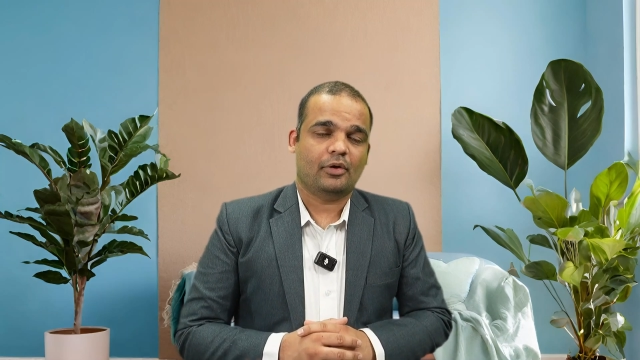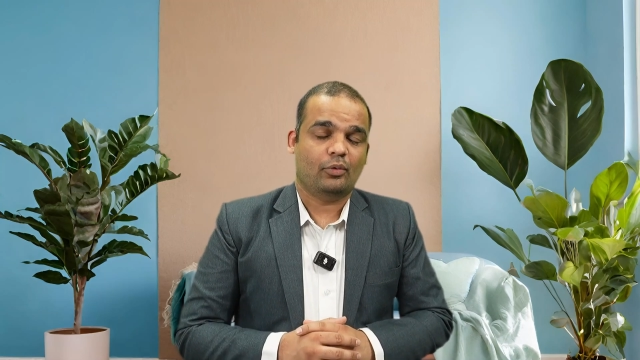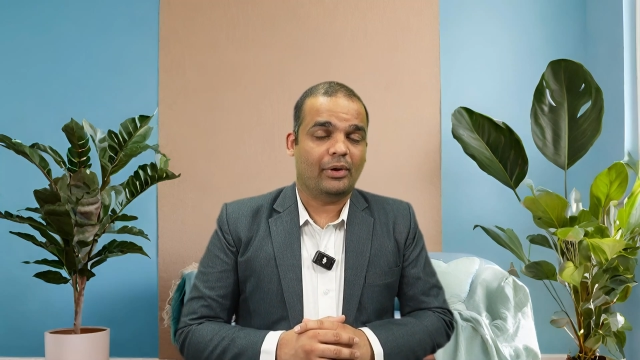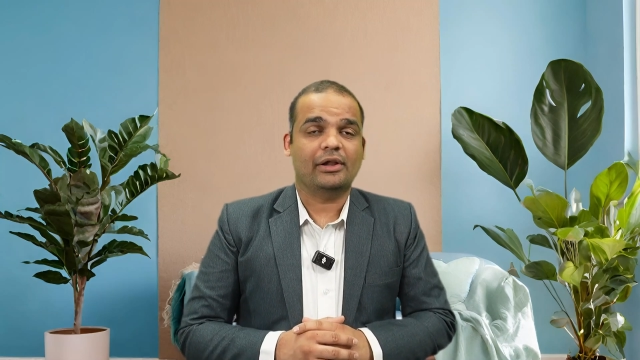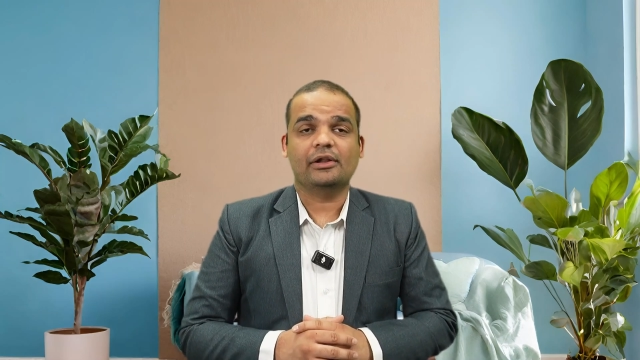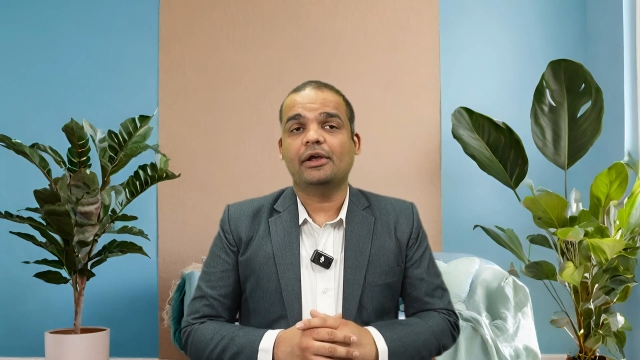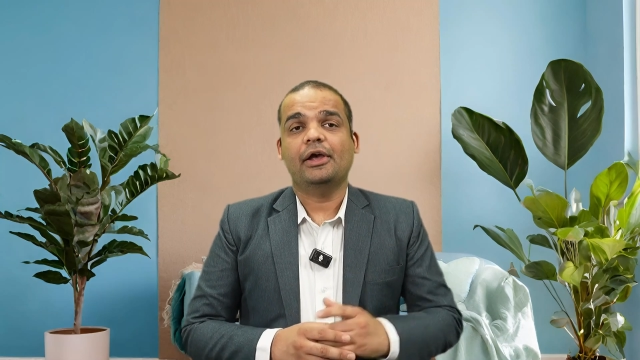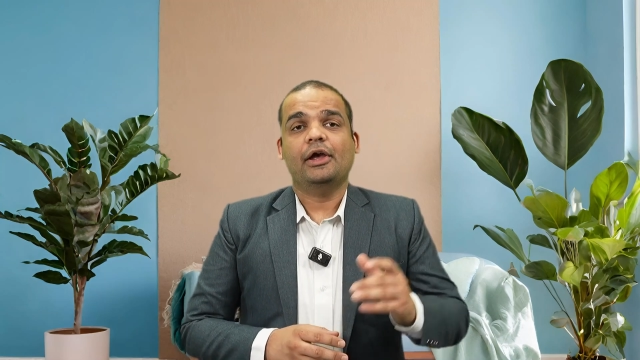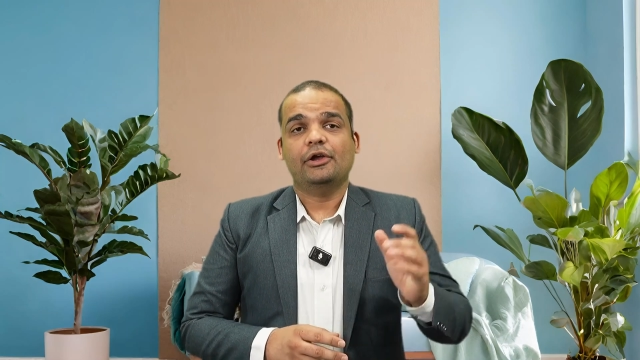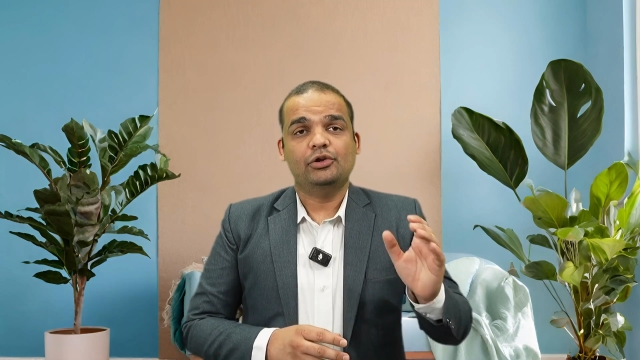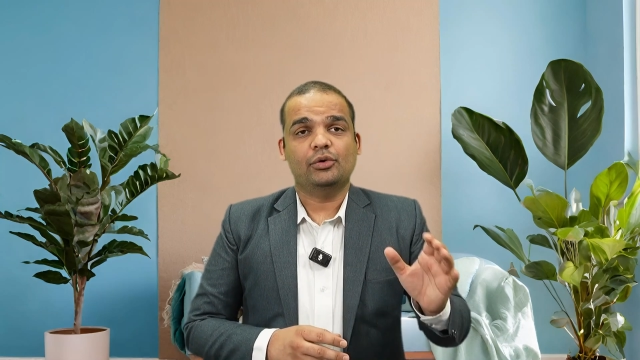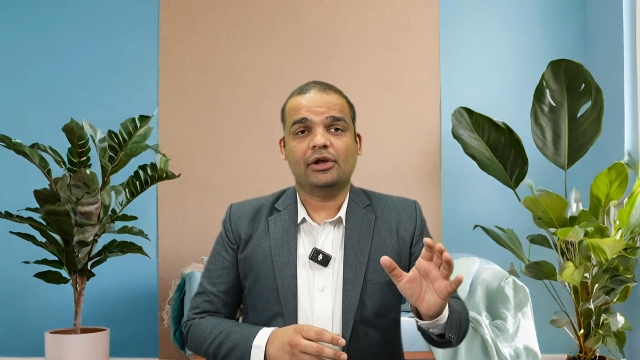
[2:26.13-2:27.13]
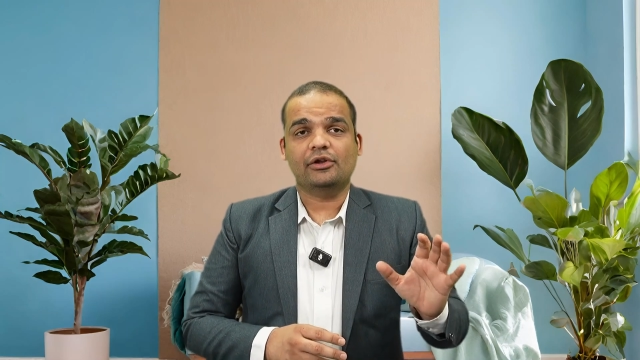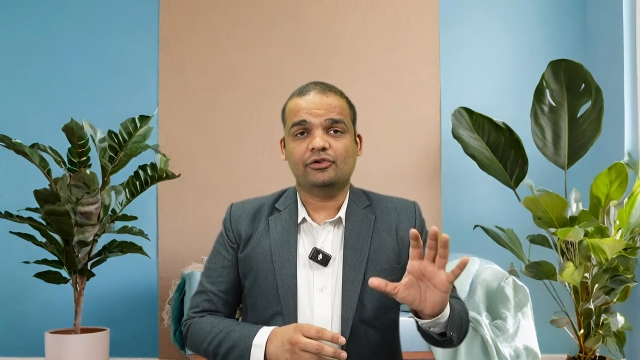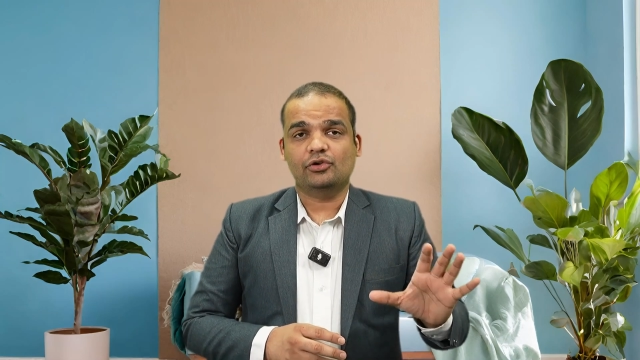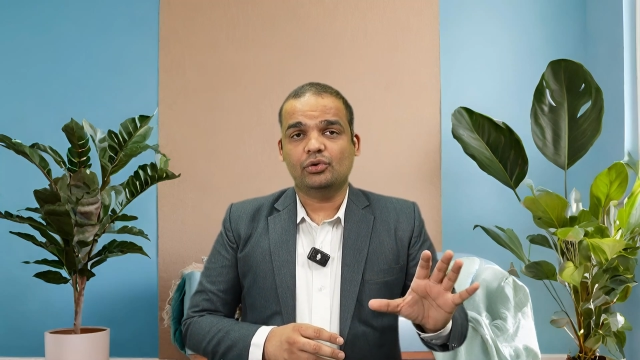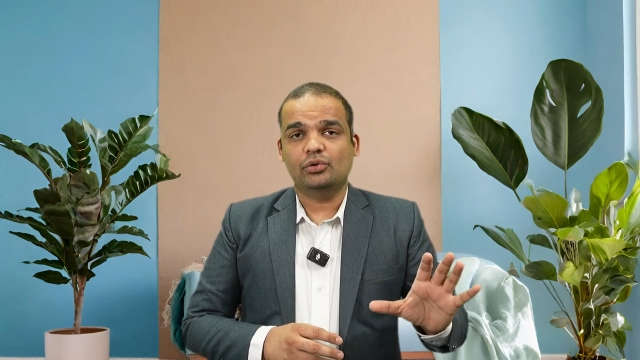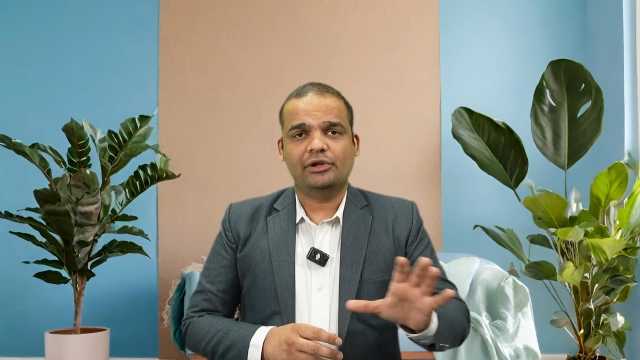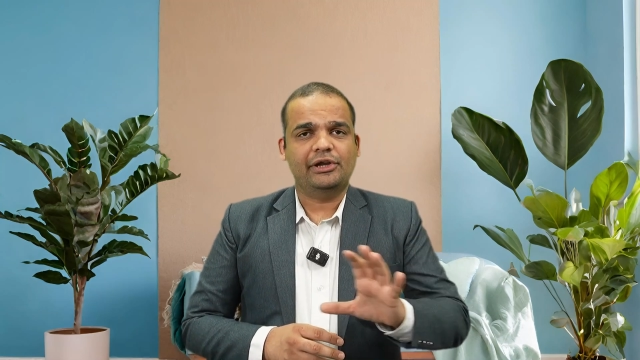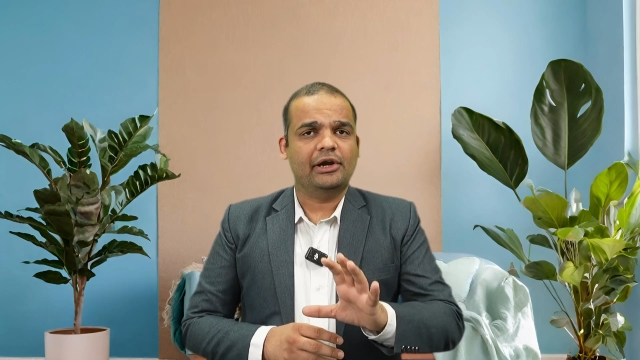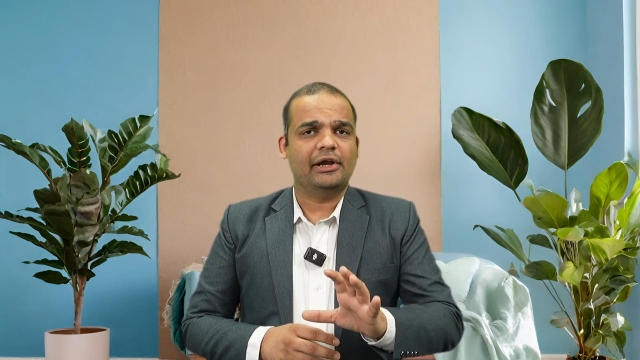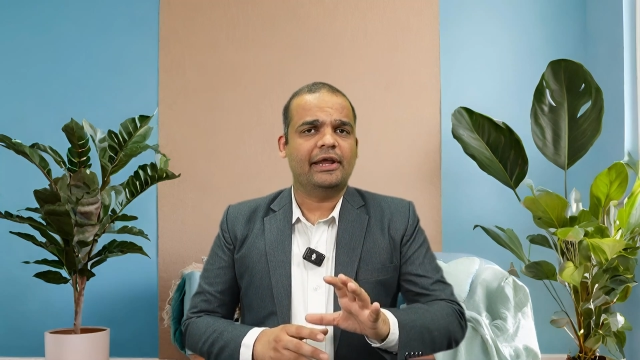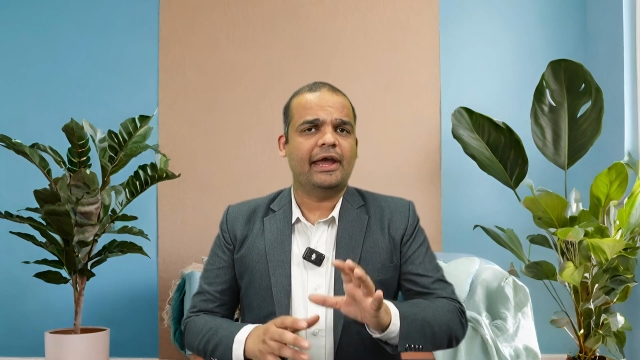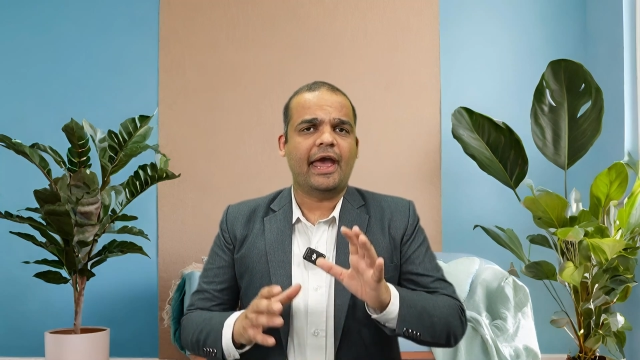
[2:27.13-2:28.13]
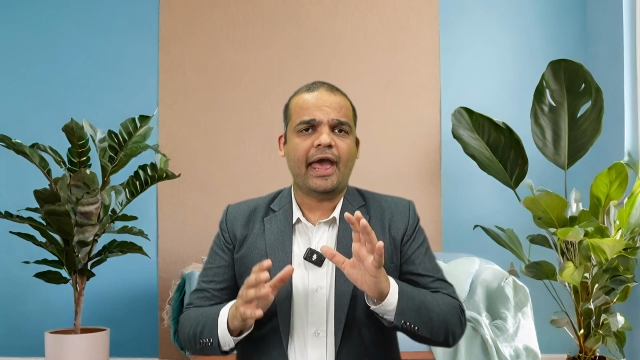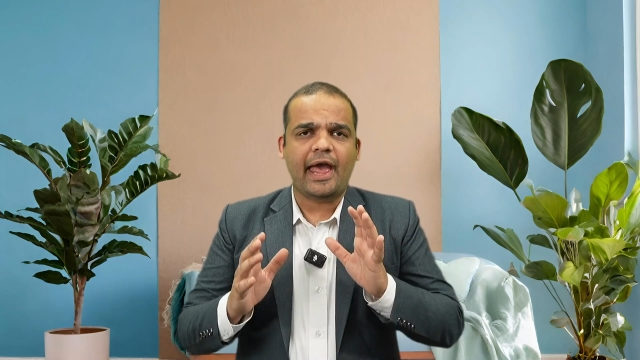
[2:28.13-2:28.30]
Well, you can do nearly